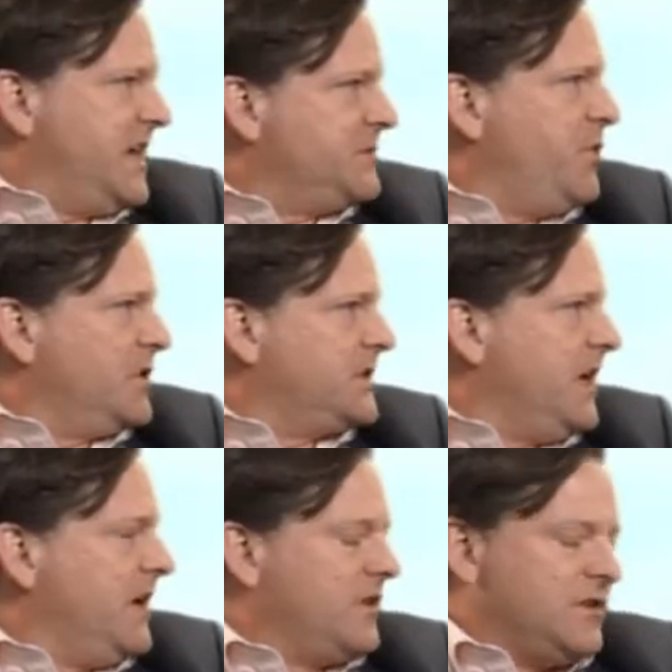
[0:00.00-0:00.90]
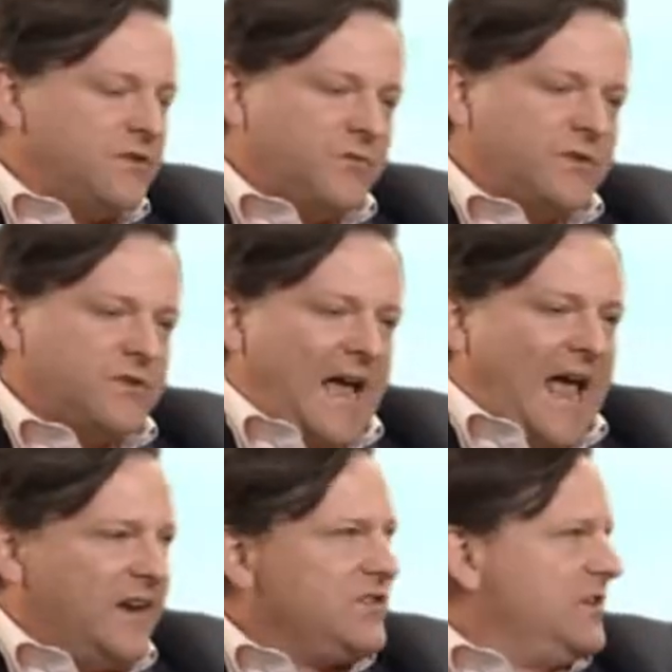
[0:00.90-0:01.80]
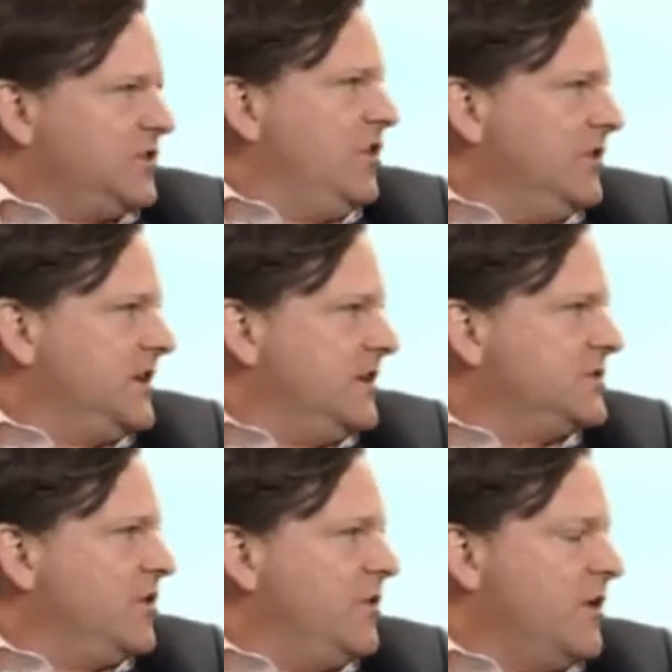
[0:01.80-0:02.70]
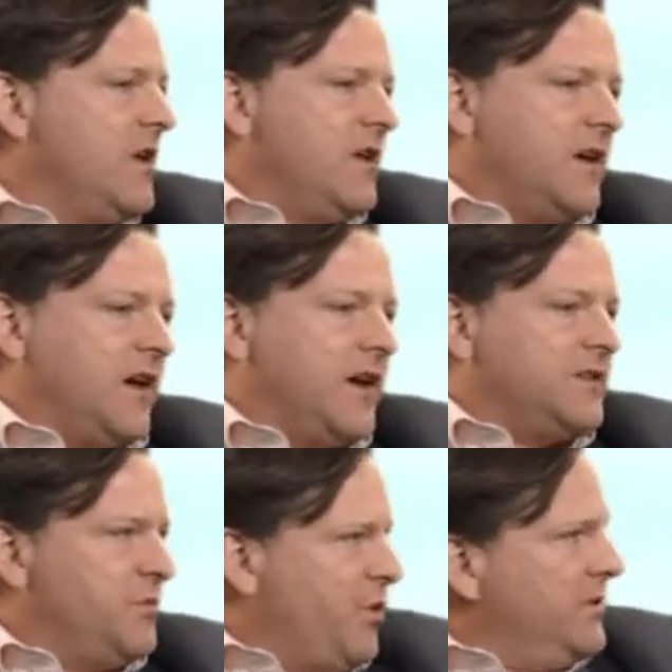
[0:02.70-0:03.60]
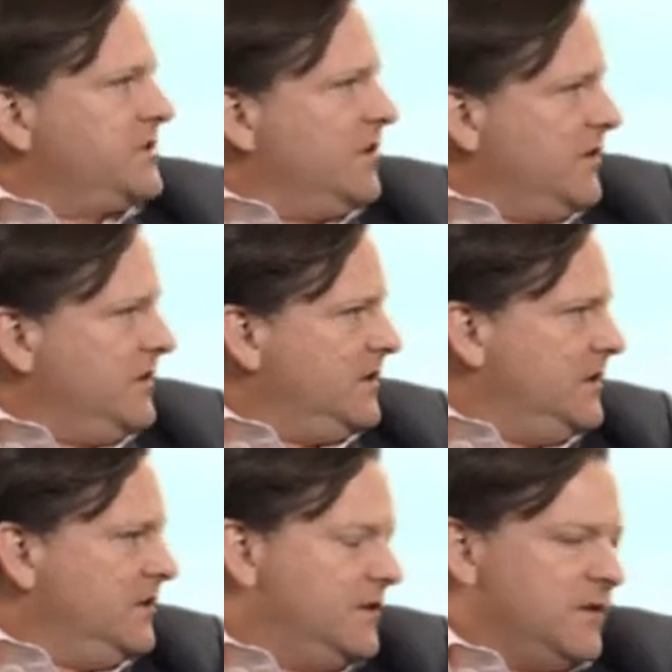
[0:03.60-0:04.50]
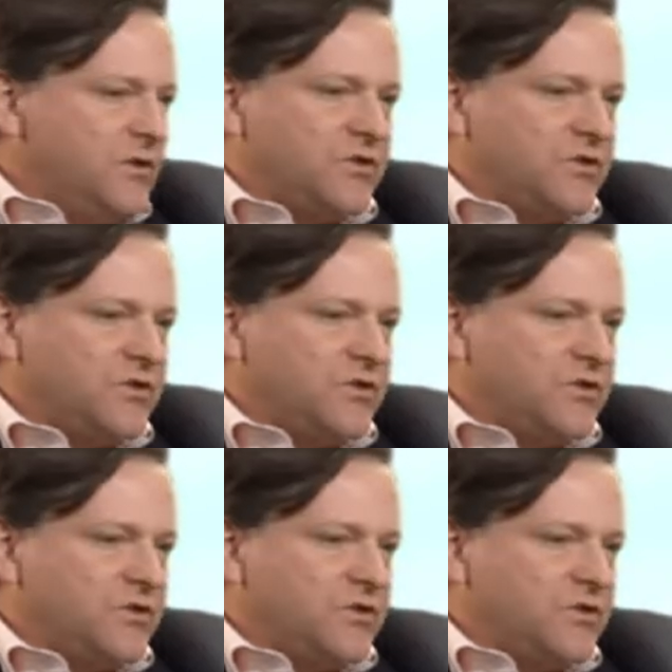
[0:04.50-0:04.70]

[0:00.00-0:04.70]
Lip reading: the Xbox Live consumers, to access content. So as you probably saw in the